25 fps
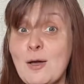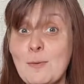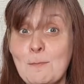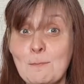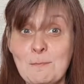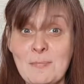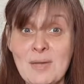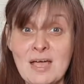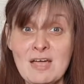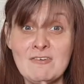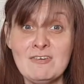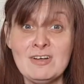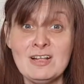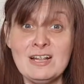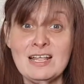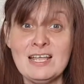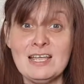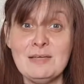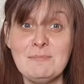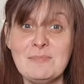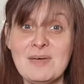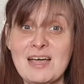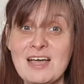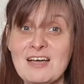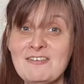
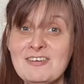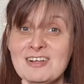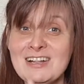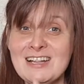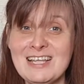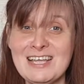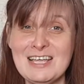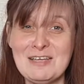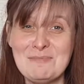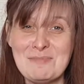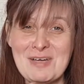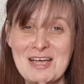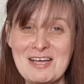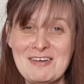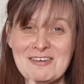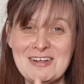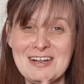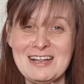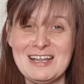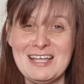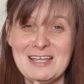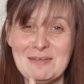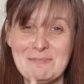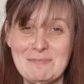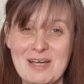Merrily, merrily,
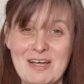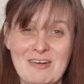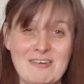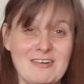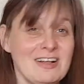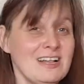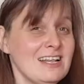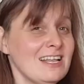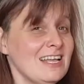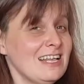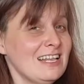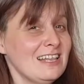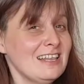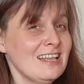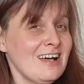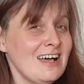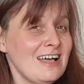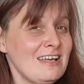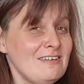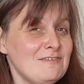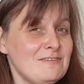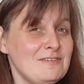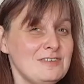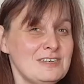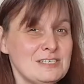merrily, merrily,
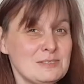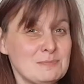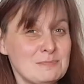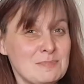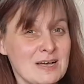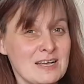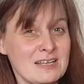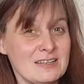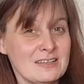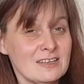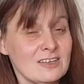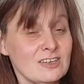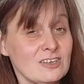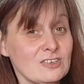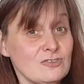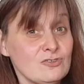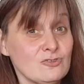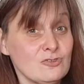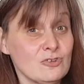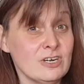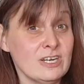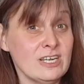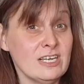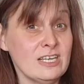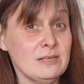life is but a
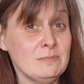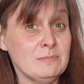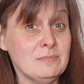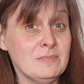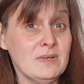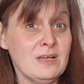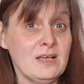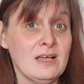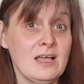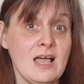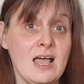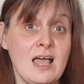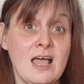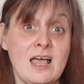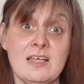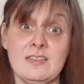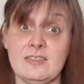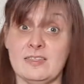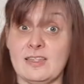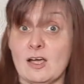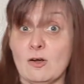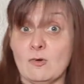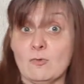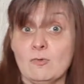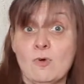dream.
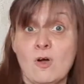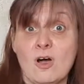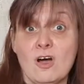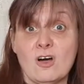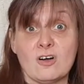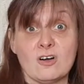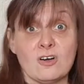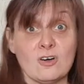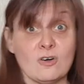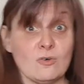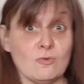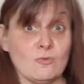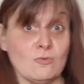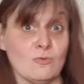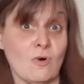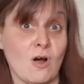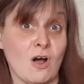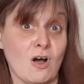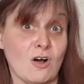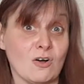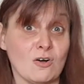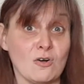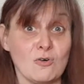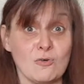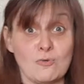Now rock,
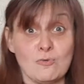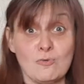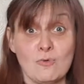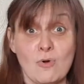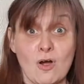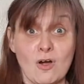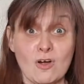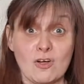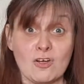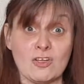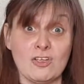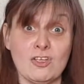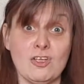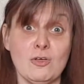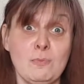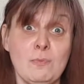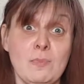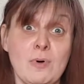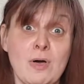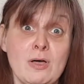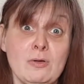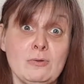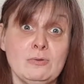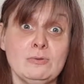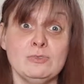rock, rock your
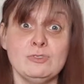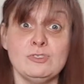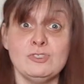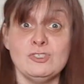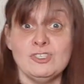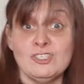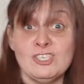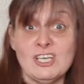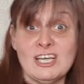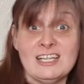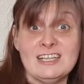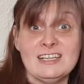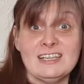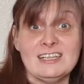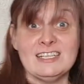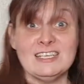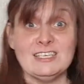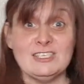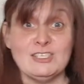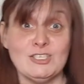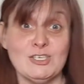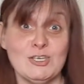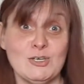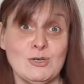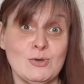boat gently
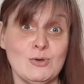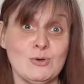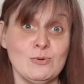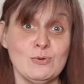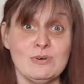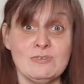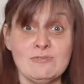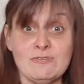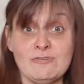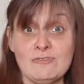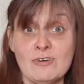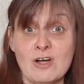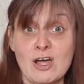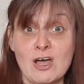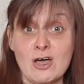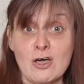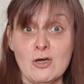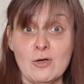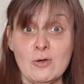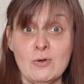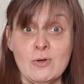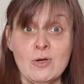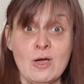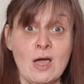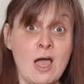to and
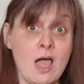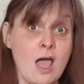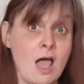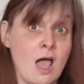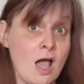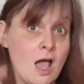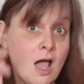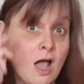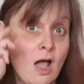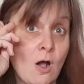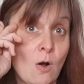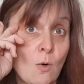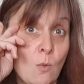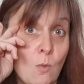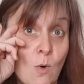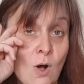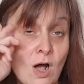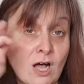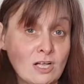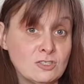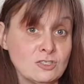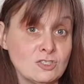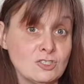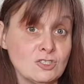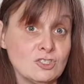fro.
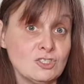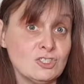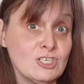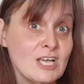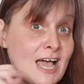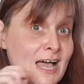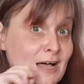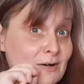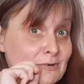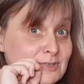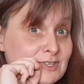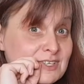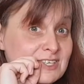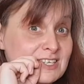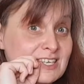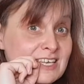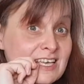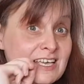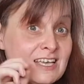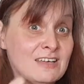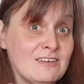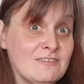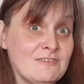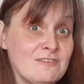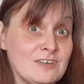Watch out
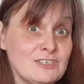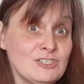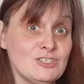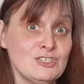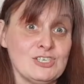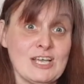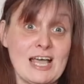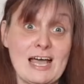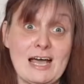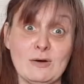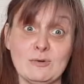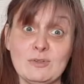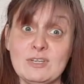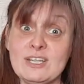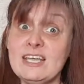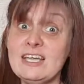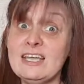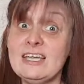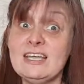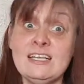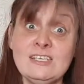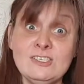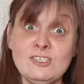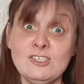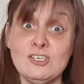give a shout,
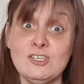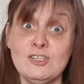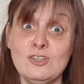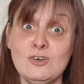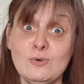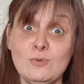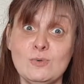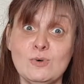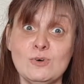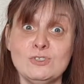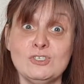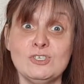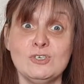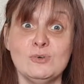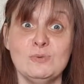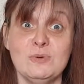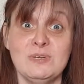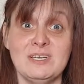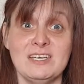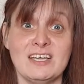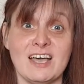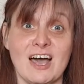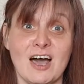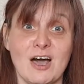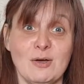into the water
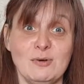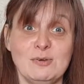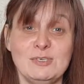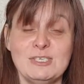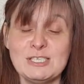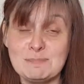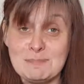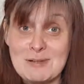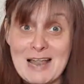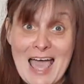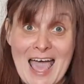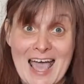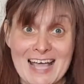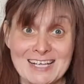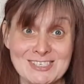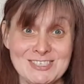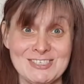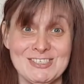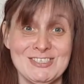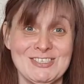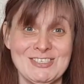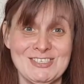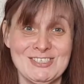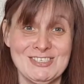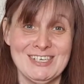we go,
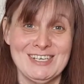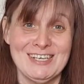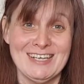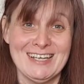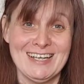splash!